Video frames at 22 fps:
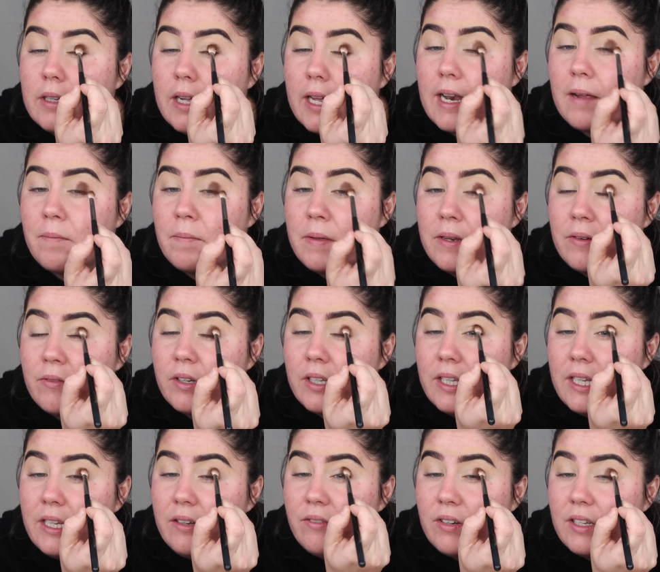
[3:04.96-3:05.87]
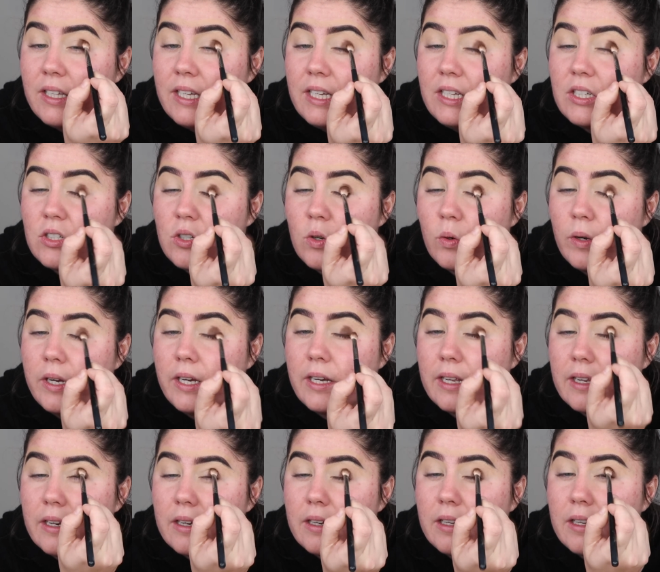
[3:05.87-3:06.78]
I've been really enjoying
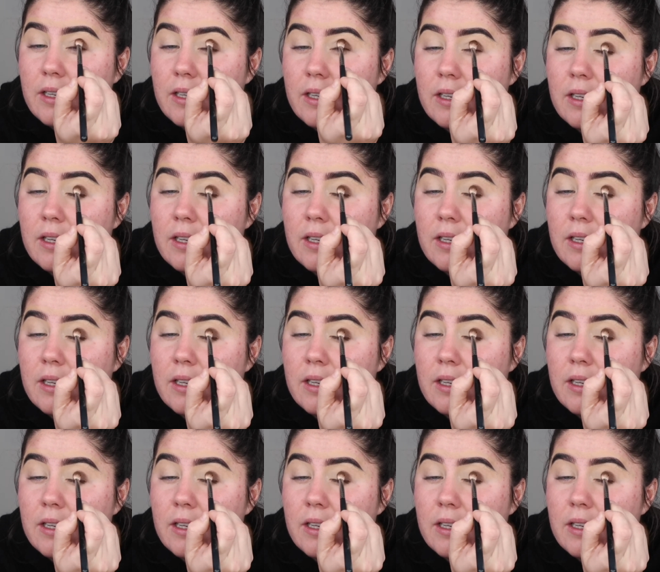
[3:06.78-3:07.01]
it.